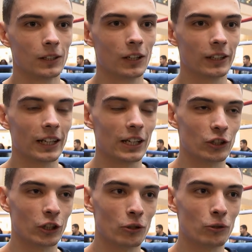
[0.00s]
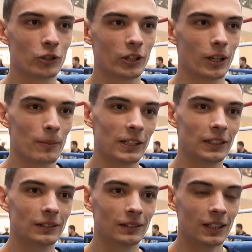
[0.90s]
Oh yeah, it's huge. I
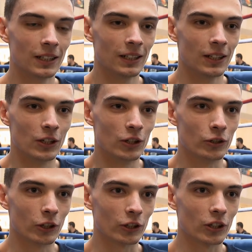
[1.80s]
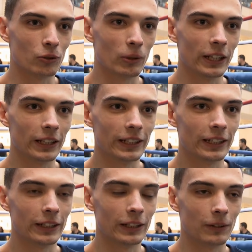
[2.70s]
mean, Josh is really
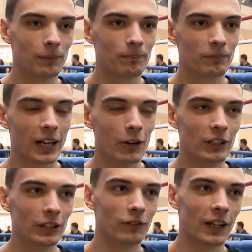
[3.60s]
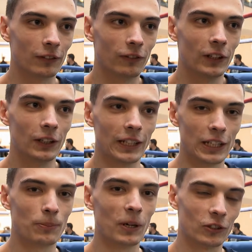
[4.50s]
uh, carrying the flag for
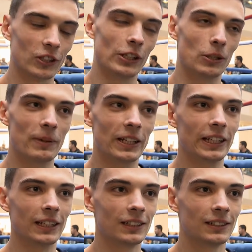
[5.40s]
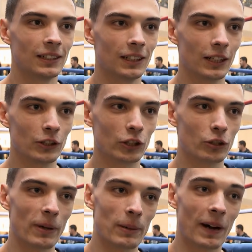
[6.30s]
Leeds boxing at the minute and just
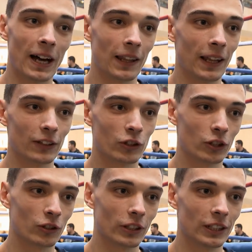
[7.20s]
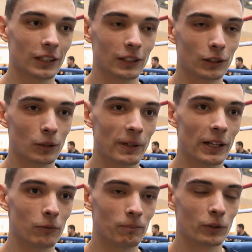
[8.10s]
to be a part of that's just uh, going to be
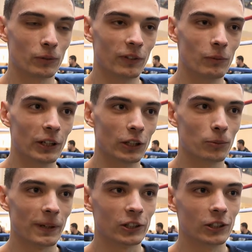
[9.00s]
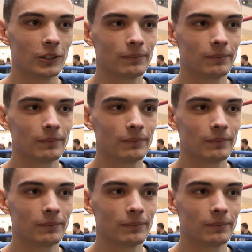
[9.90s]
a, something real special.